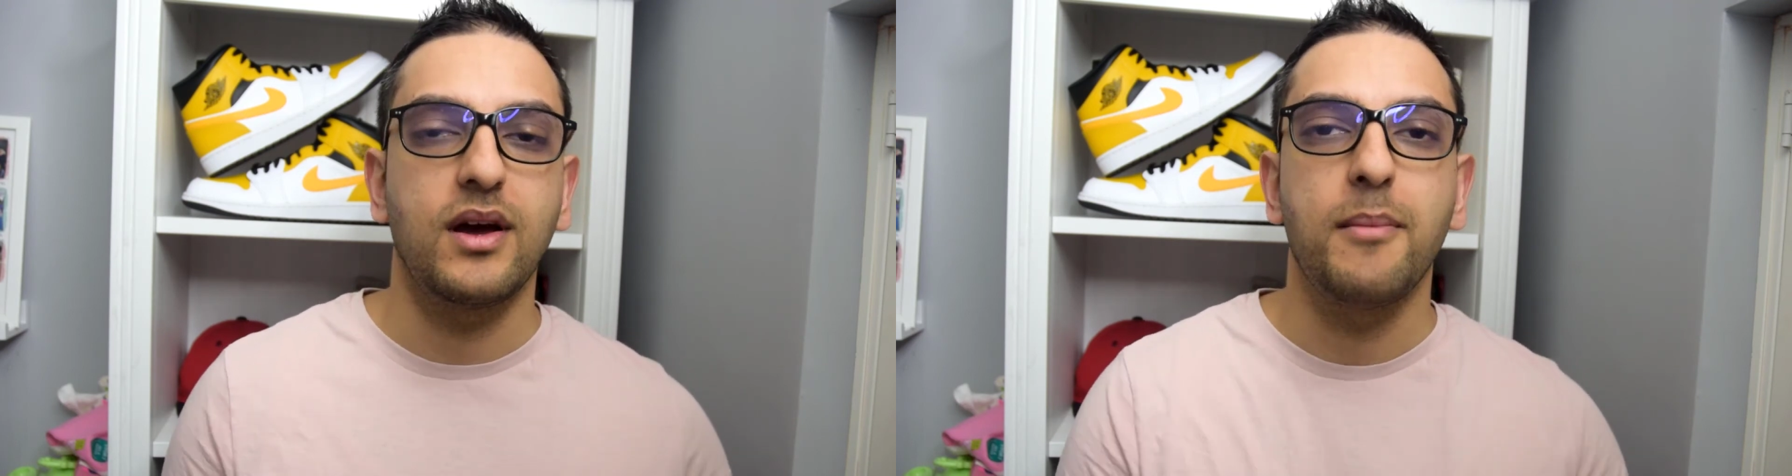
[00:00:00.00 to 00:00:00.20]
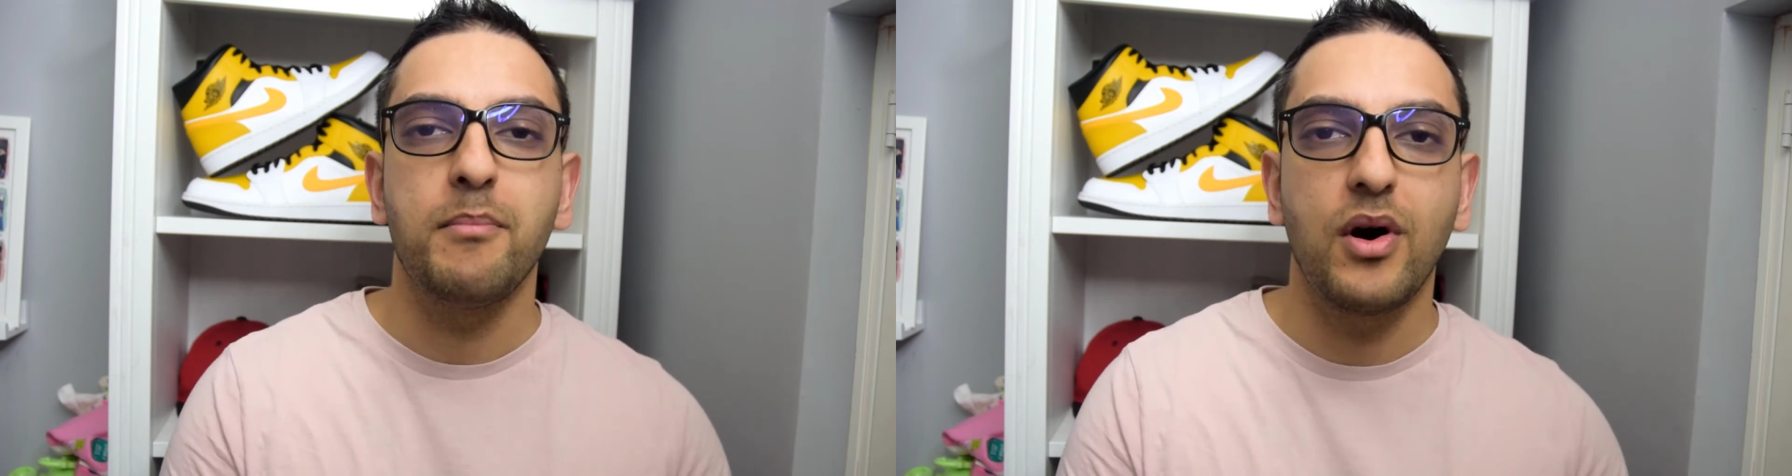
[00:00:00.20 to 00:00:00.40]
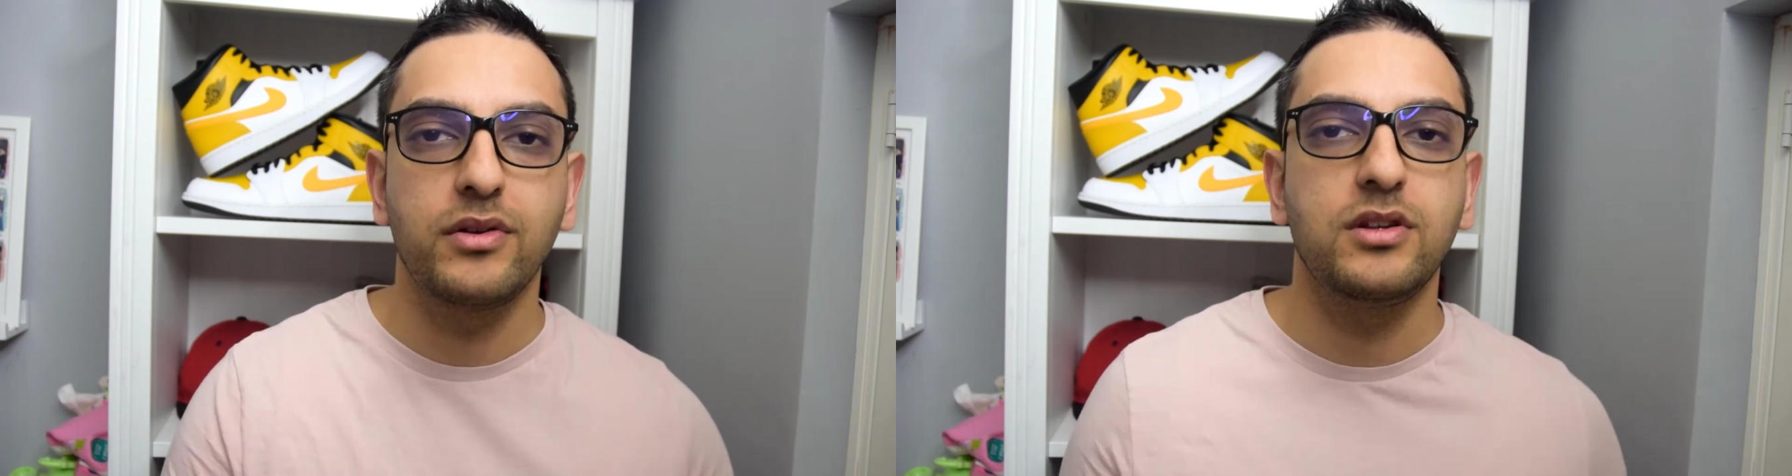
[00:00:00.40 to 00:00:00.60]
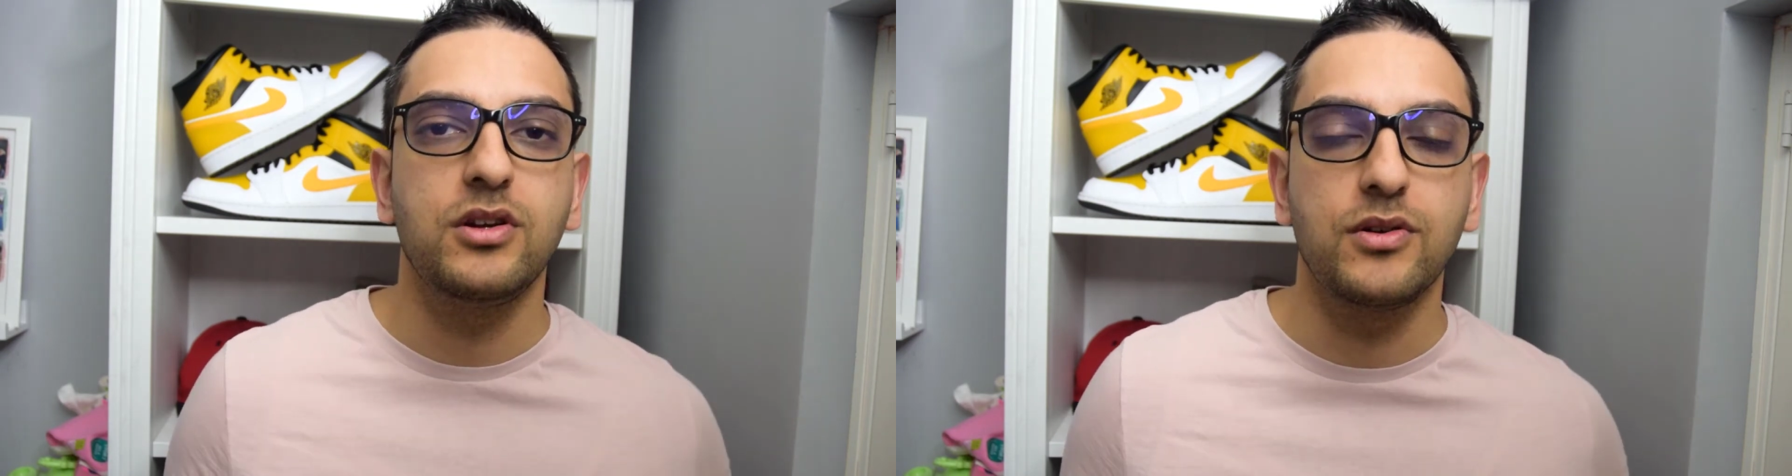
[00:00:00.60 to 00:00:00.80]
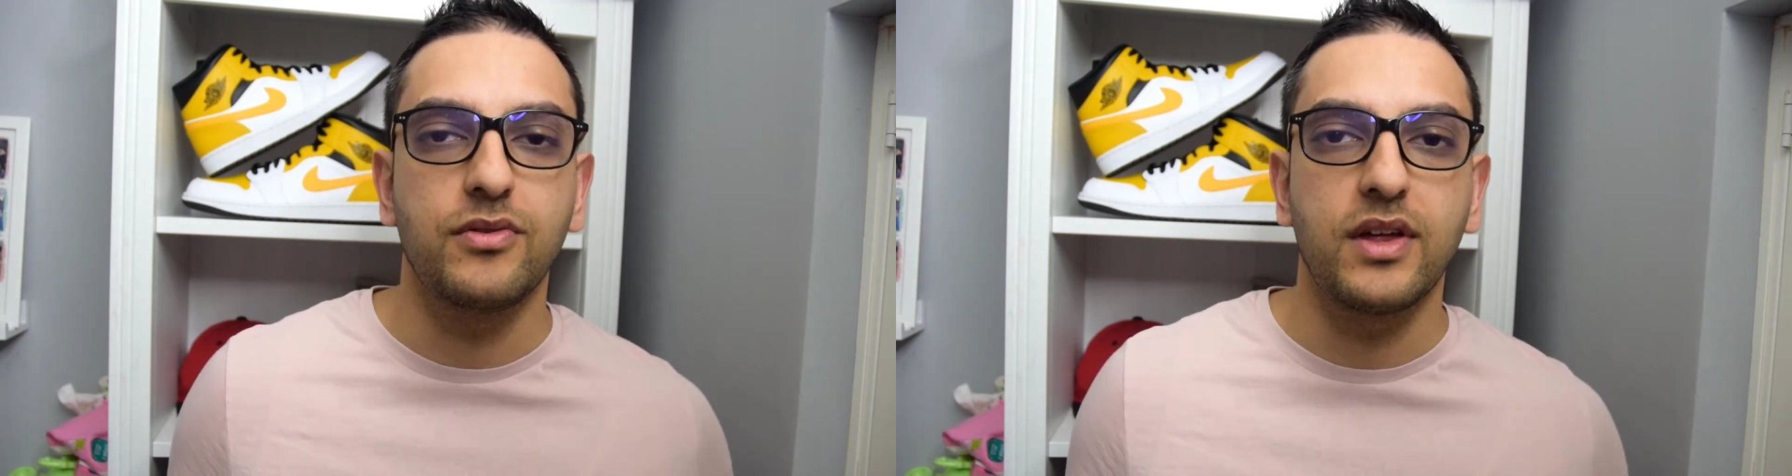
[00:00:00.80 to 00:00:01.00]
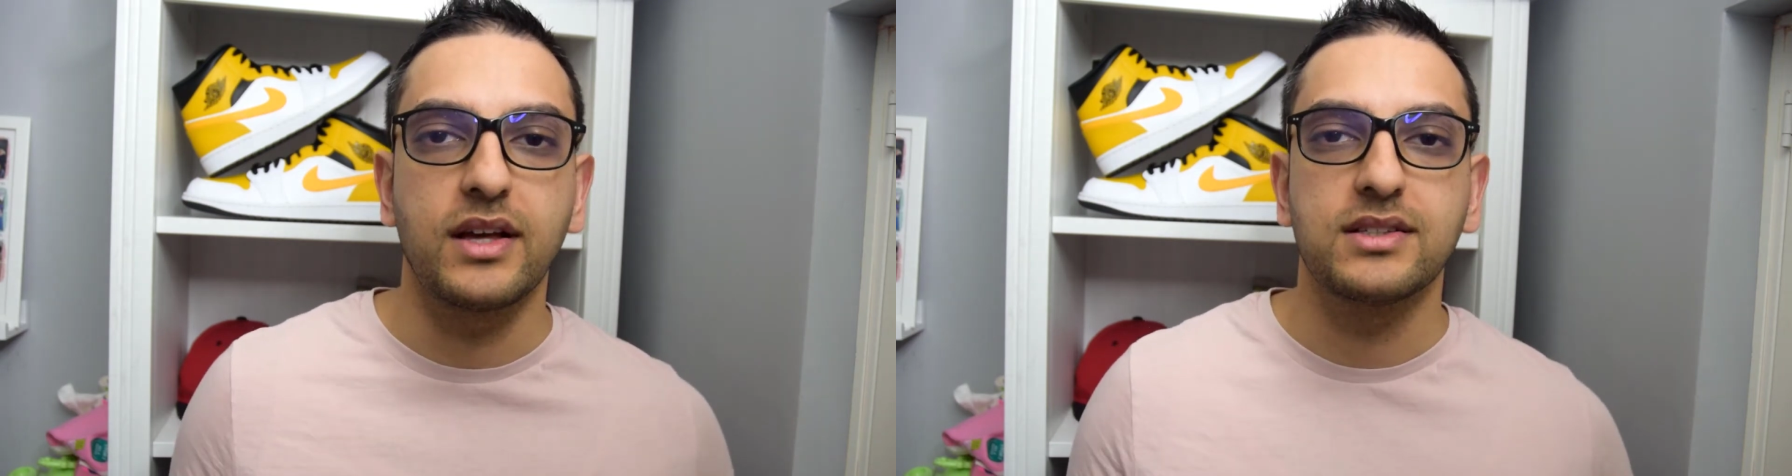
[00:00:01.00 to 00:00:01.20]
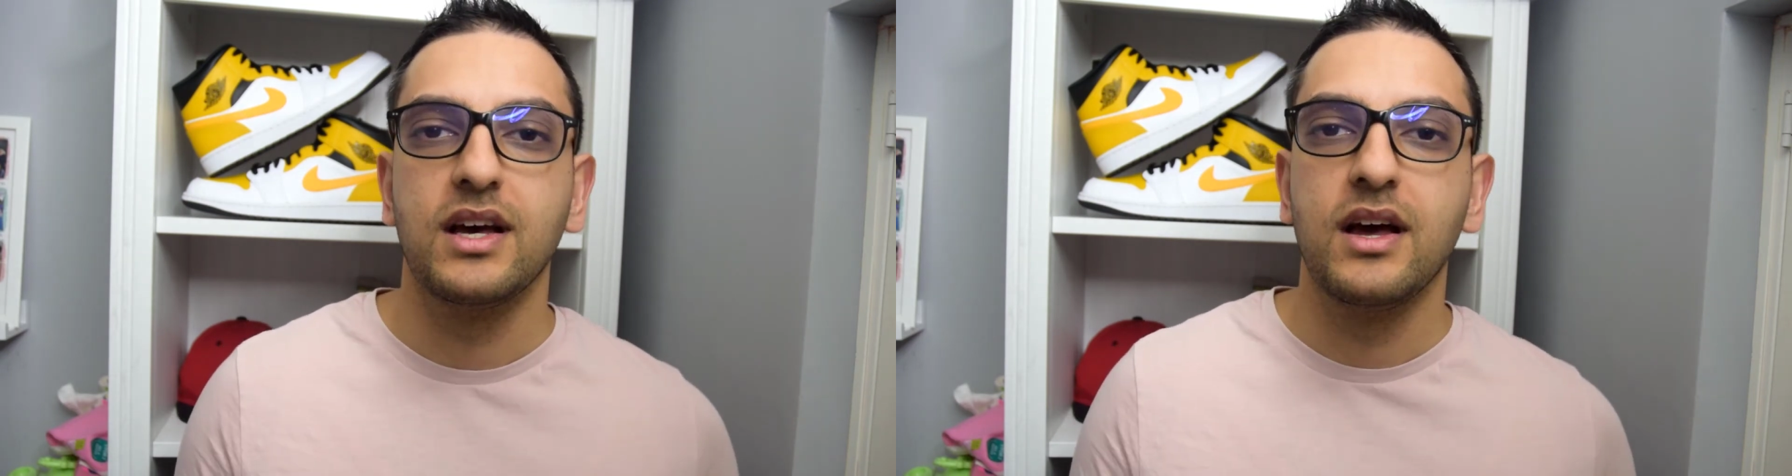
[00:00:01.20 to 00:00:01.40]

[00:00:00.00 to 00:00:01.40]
a multitude of things,